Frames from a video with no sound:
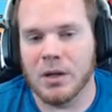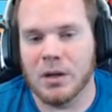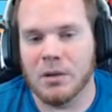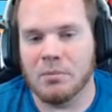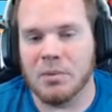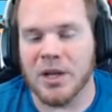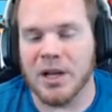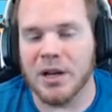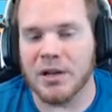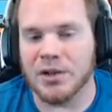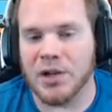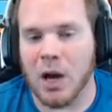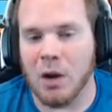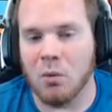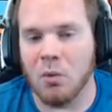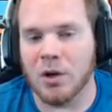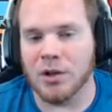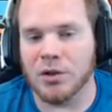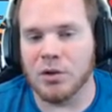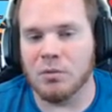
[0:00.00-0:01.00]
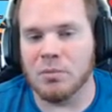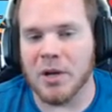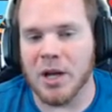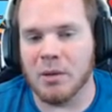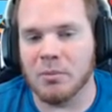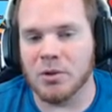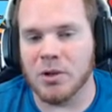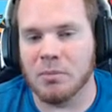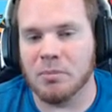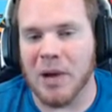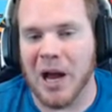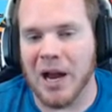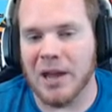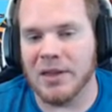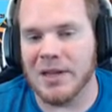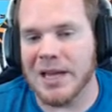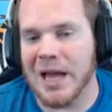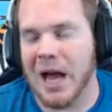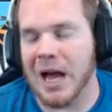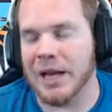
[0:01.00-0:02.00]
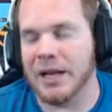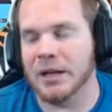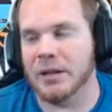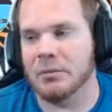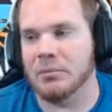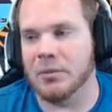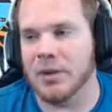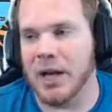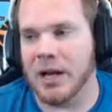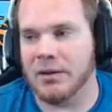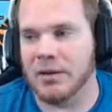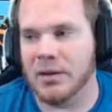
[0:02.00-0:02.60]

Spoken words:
Because I want to be able to buy the item that